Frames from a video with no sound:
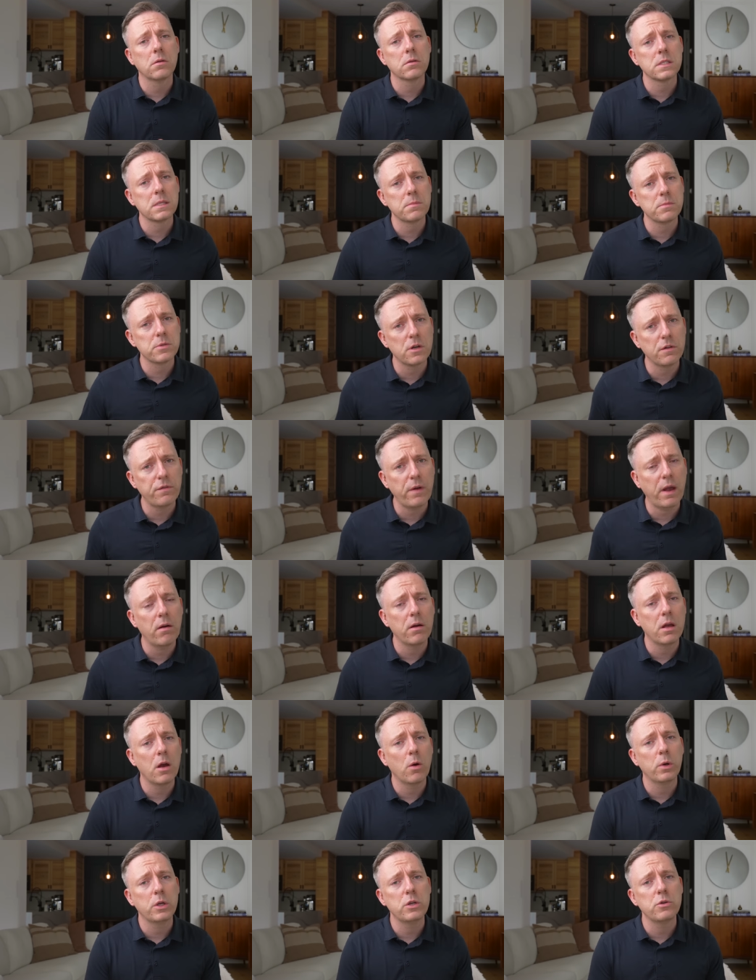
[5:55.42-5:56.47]
or some sort of
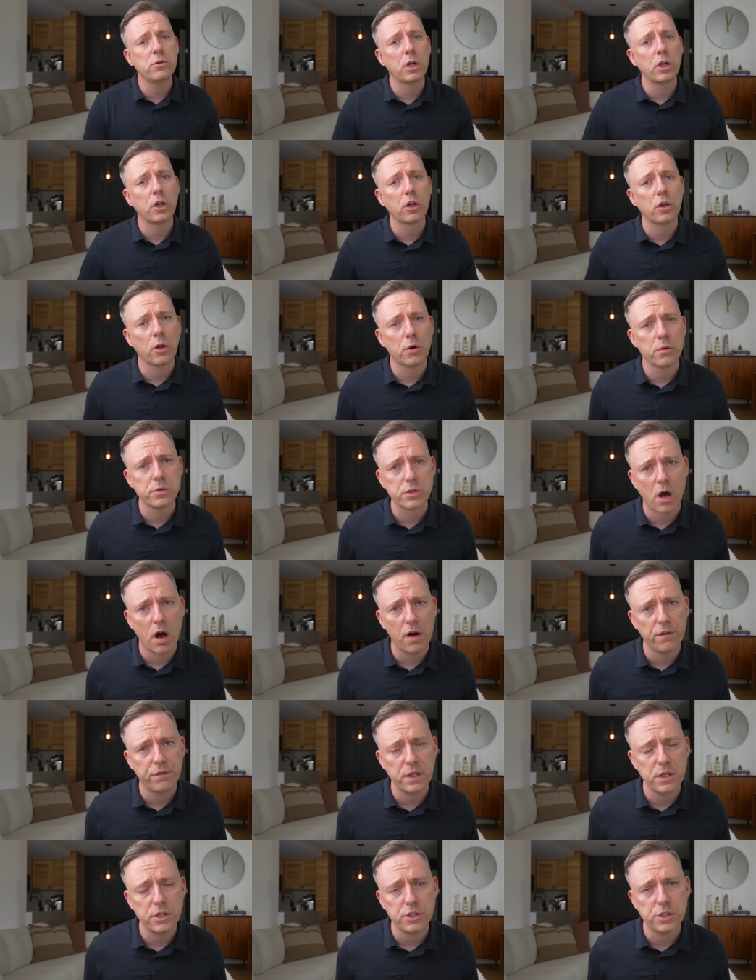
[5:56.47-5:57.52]
area where you can close
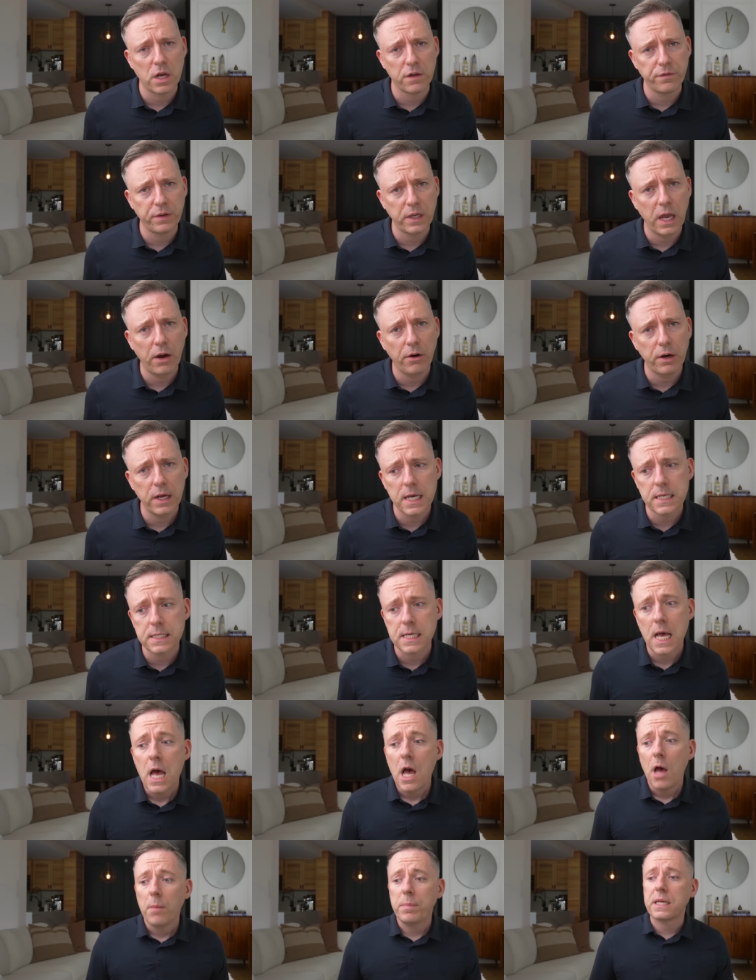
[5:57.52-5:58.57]
off these shelving areas
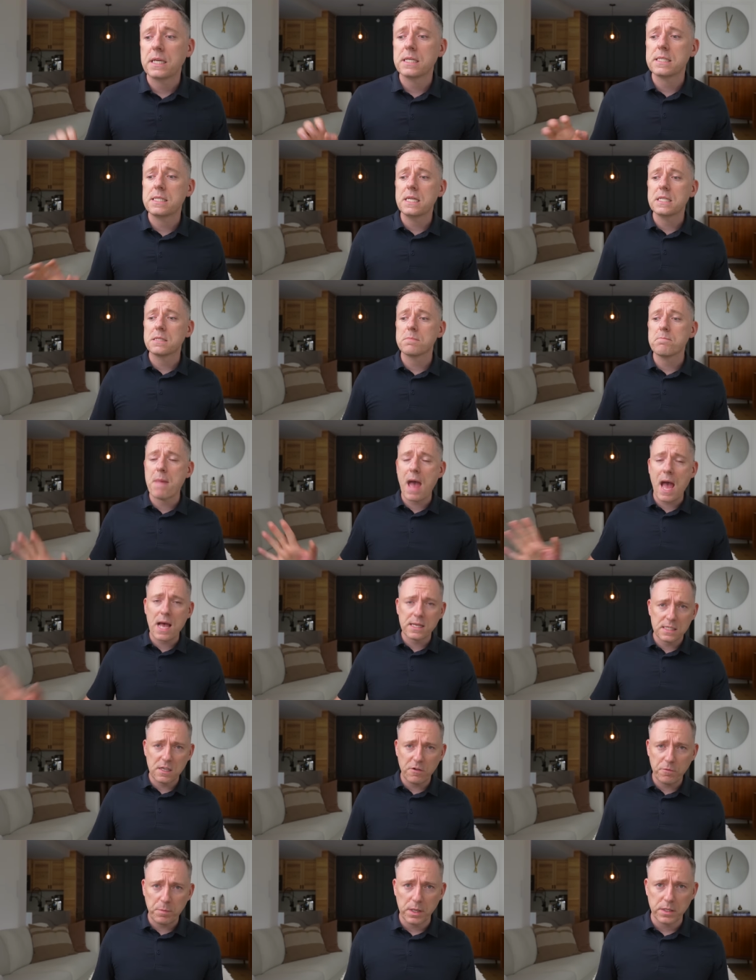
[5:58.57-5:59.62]
because these
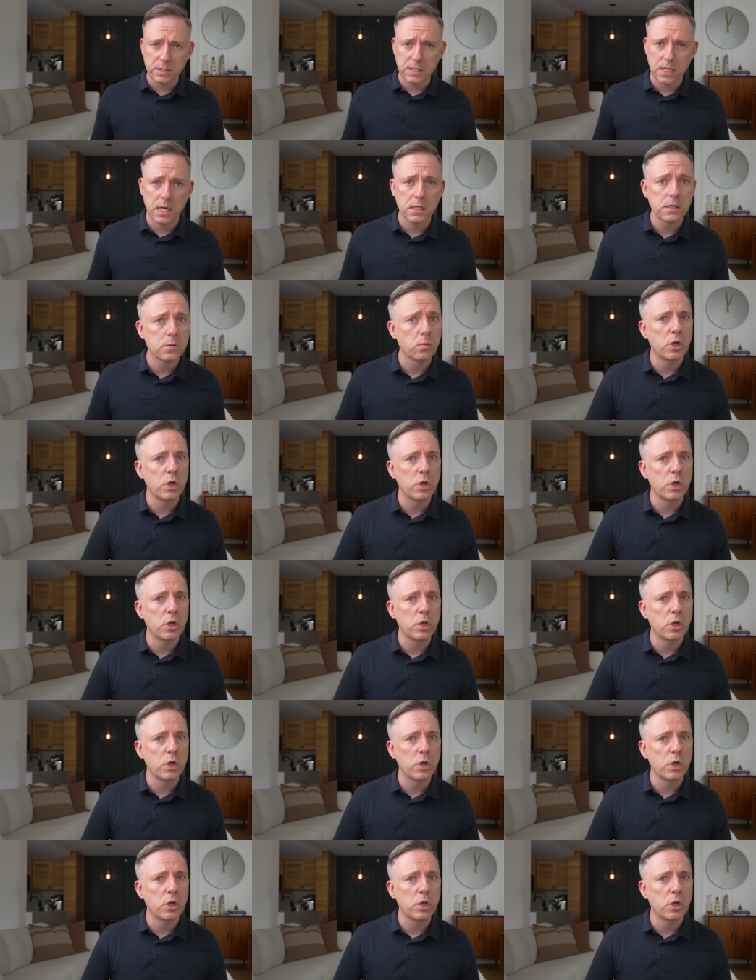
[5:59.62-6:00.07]
massive built-ins,